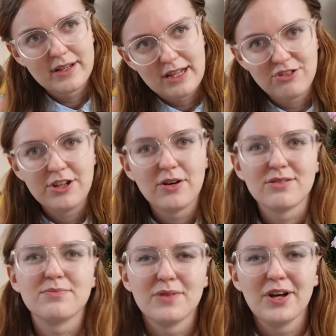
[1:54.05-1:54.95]
as you
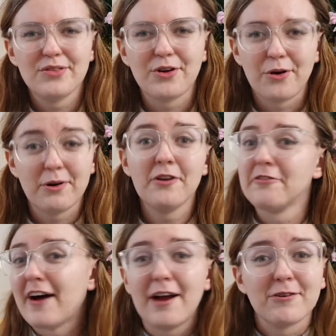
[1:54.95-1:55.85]
know, the
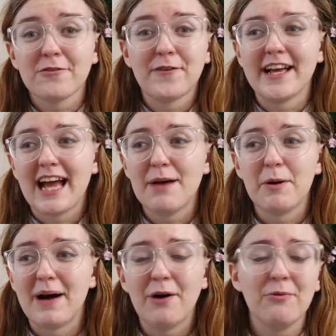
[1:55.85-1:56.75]
virus thing came
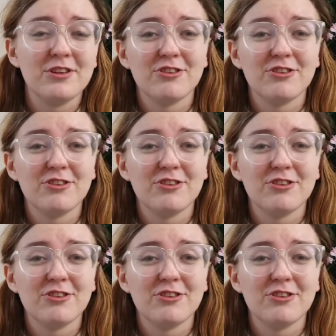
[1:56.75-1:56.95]
about, which